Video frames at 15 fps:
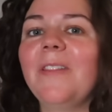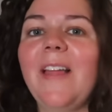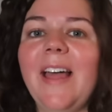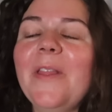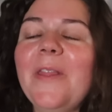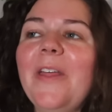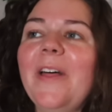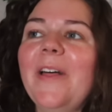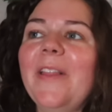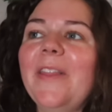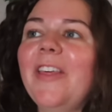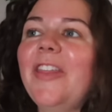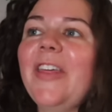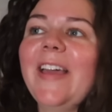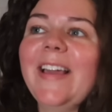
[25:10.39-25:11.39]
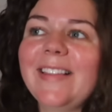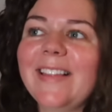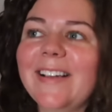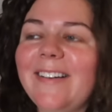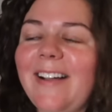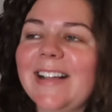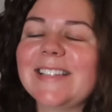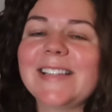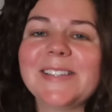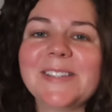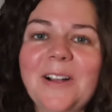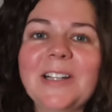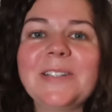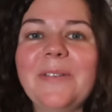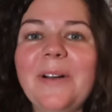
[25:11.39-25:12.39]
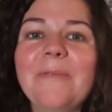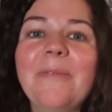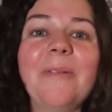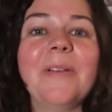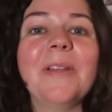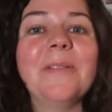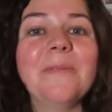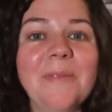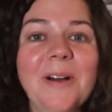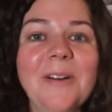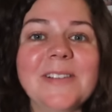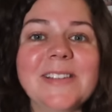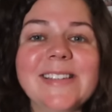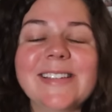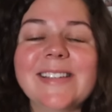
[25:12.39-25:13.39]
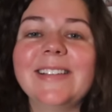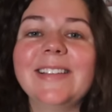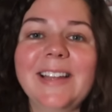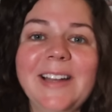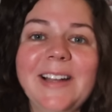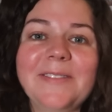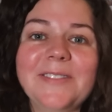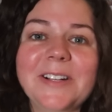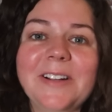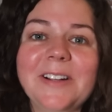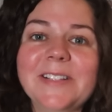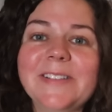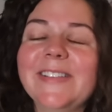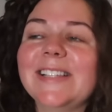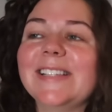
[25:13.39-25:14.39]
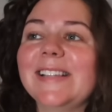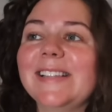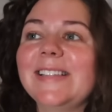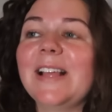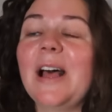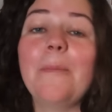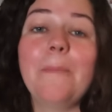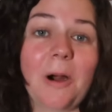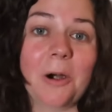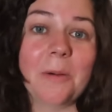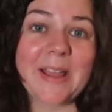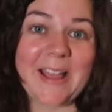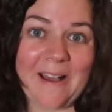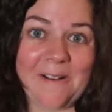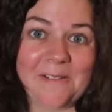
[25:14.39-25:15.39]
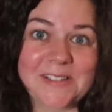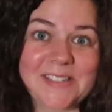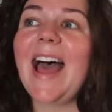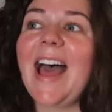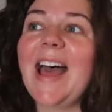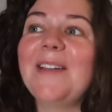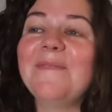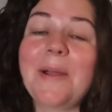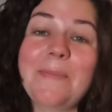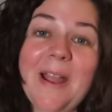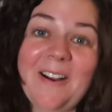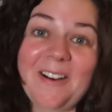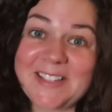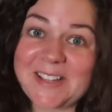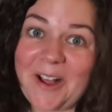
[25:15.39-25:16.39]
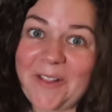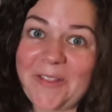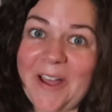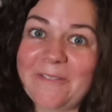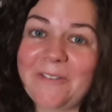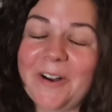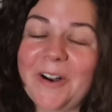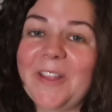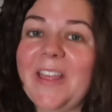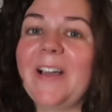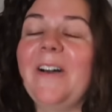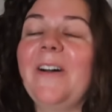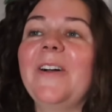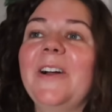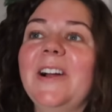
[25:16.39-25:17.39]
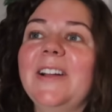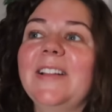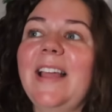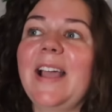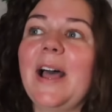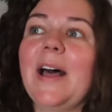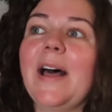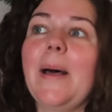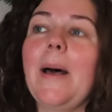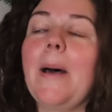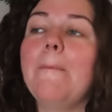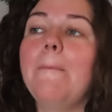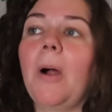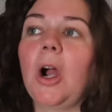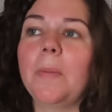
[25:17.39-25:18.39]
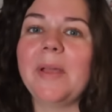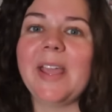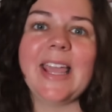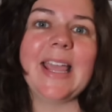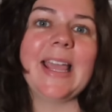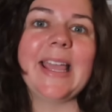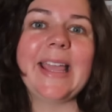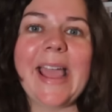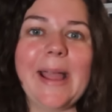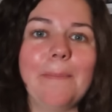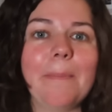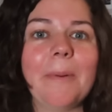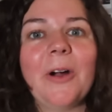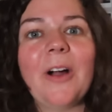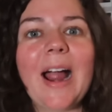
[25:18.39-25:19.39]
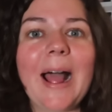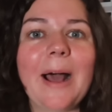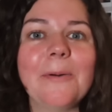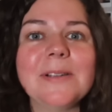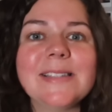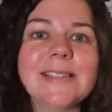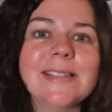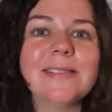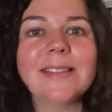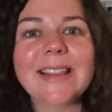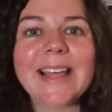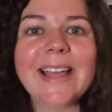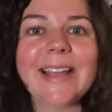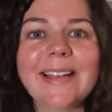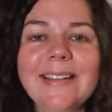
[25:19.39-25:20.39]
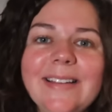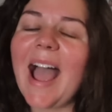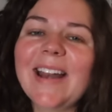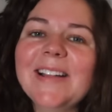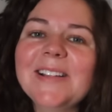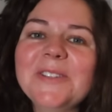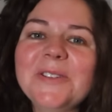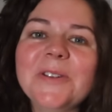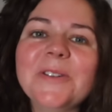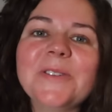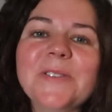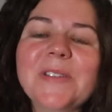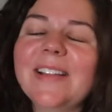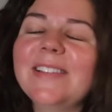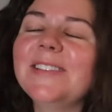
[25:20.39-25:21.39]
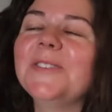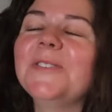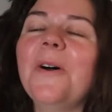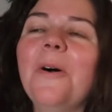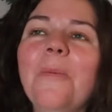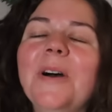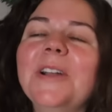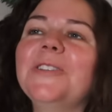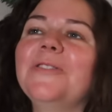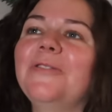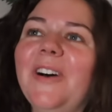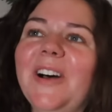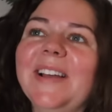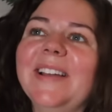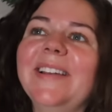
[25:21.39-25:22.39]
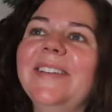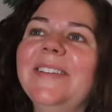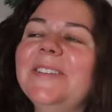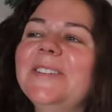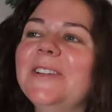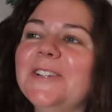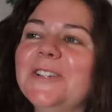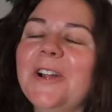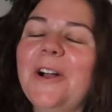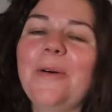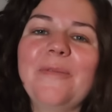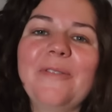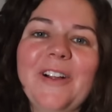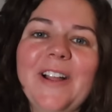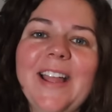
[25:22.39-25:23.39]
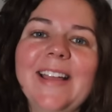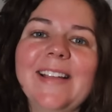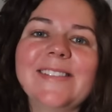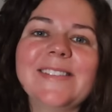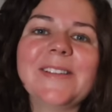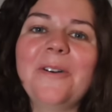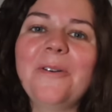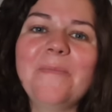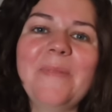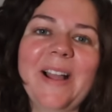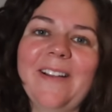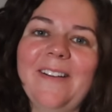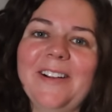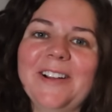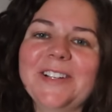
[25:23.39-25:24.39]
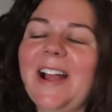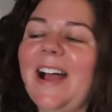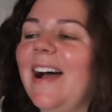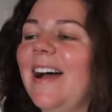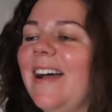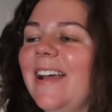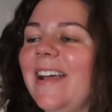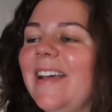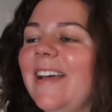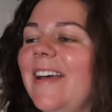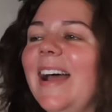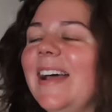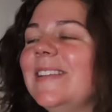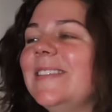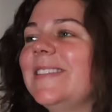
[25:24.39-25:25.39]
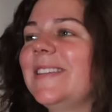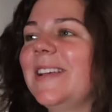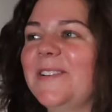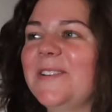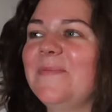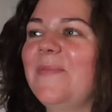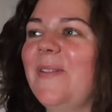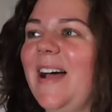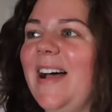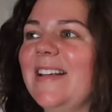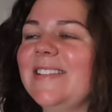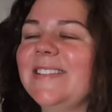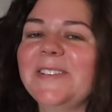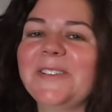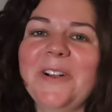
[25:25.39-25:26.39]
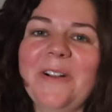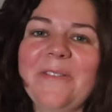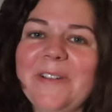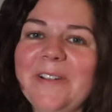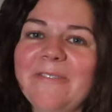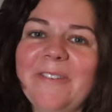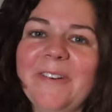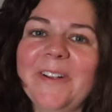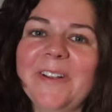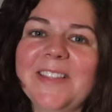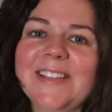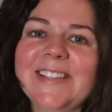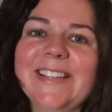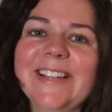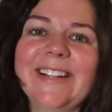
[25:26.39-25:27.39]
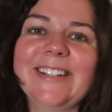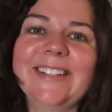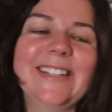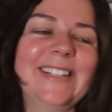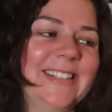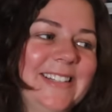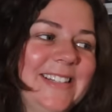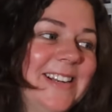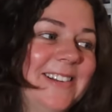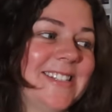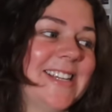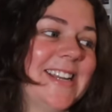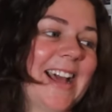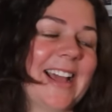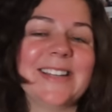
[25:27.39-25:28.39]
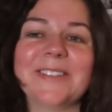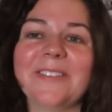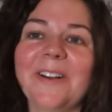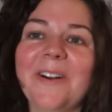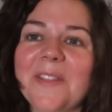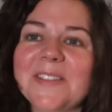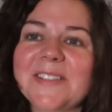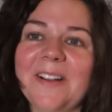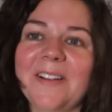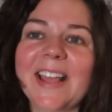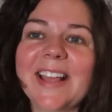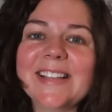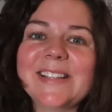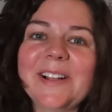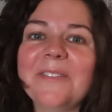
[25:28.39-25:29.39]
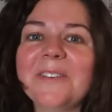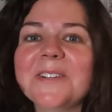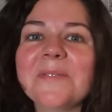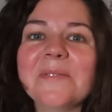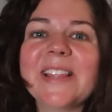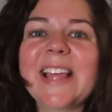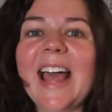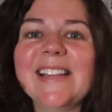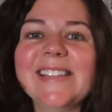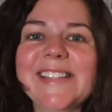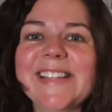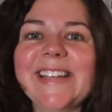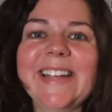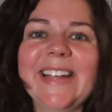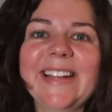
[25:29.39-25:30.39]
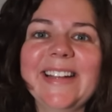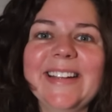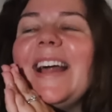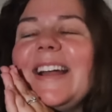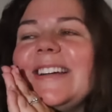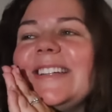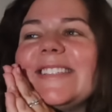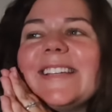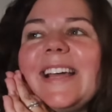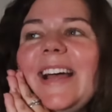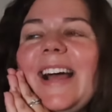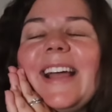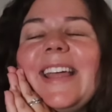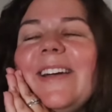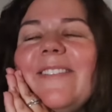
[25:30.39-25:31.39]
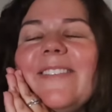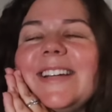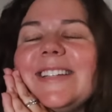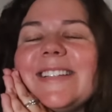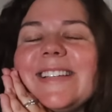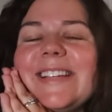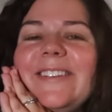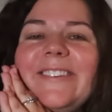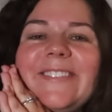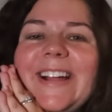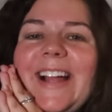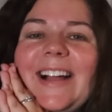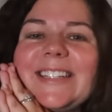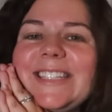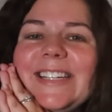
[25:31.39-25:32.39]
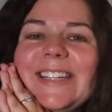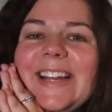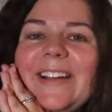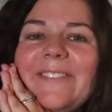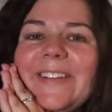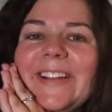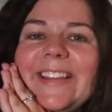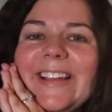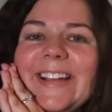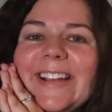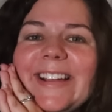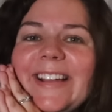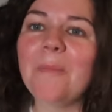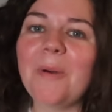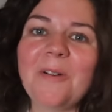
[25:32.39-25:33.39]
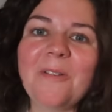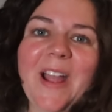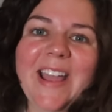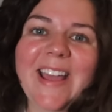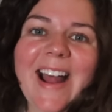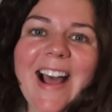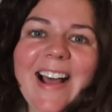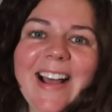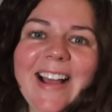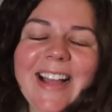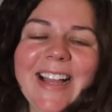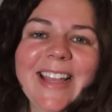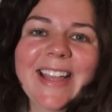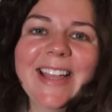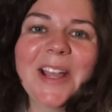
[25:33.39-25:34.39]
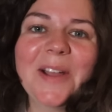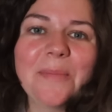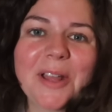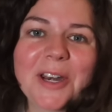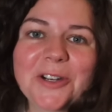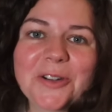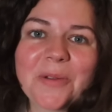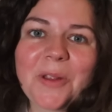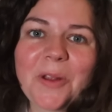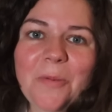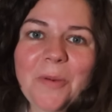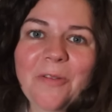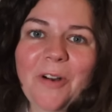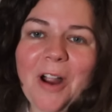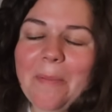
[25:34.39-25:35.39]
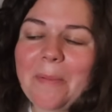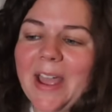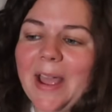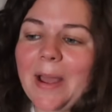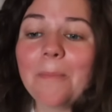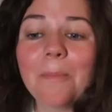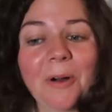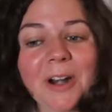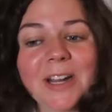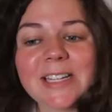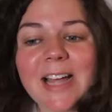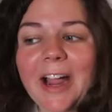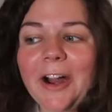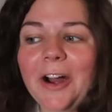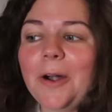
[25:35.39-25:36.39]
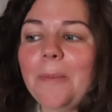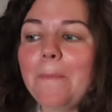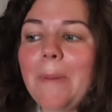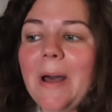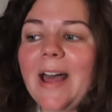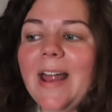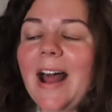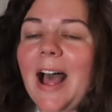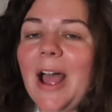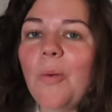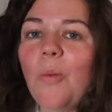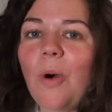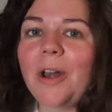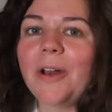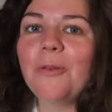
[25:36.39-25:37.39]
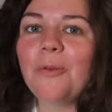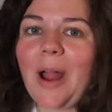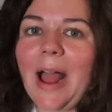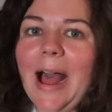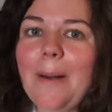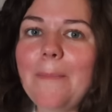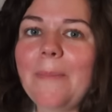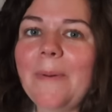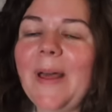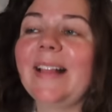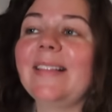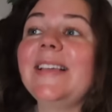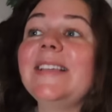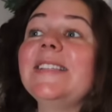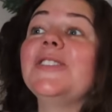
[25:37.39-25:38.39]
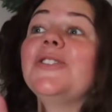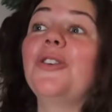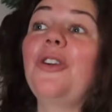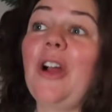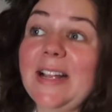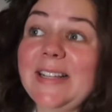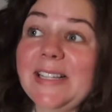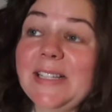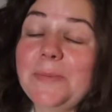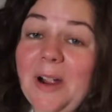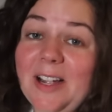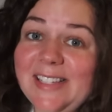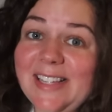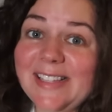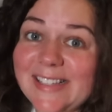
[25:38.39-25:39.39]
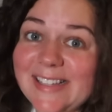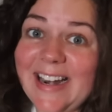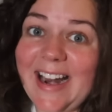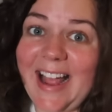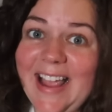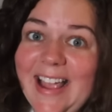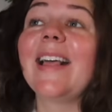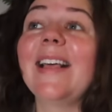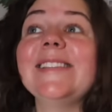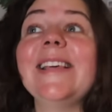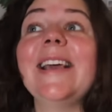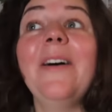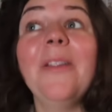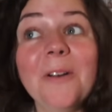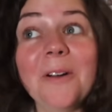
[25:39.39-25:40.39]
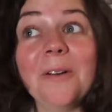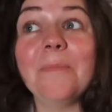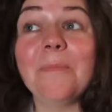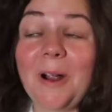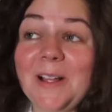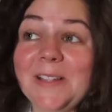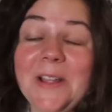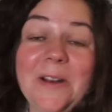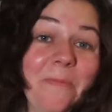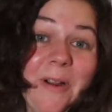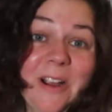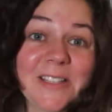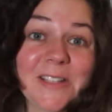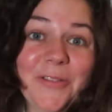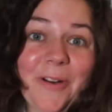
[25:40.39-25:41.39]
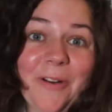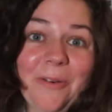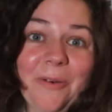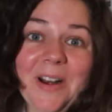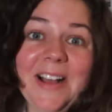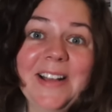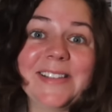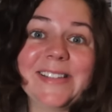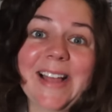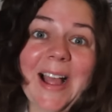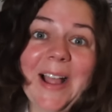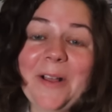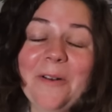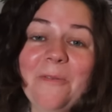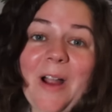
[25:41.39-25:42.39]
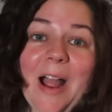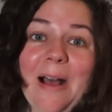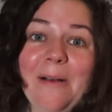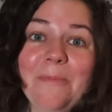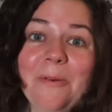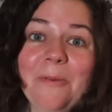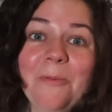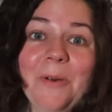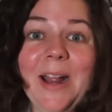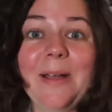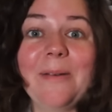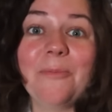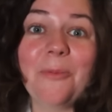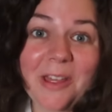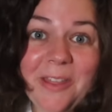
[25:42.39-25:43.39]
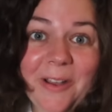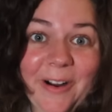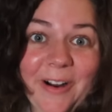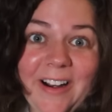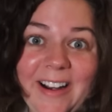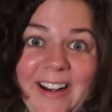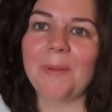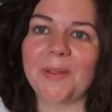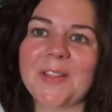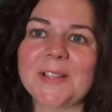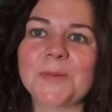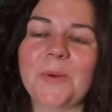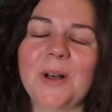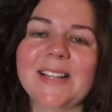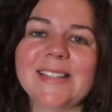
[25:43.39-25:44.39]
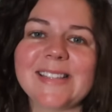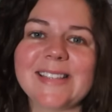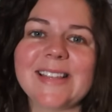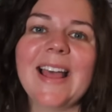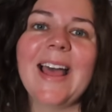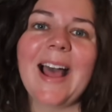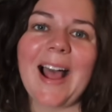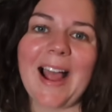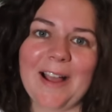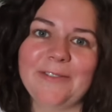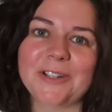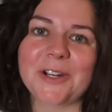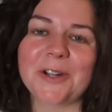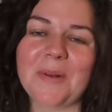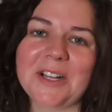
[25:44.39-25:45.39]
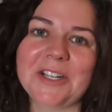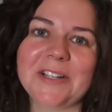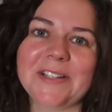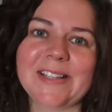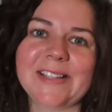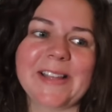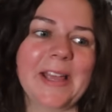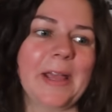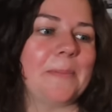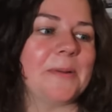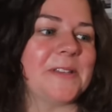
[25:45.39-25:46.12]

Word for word: Like the the thing that Grace has talked about probably the most leading up to Christmas is a Barbie house, and my parents got that for her. They got her like a, a Barbie camper house thing, and it's just, it's so much fun to shop for kids. Oh my gosh, I I had such a blast shopping for her this year, and you know, tonight doing all the stocking stuffers with Kenzie, and I just can't I can't wait to see her reaction to everything. But all right, I am gonna do a little bit of wrapping. I'm pretty tired, but I want to wrap at least Grace's presents tonight, because the other pre you know presents for everyone else I can wrap when I'm with her, but these ones I have to do while she's asleep.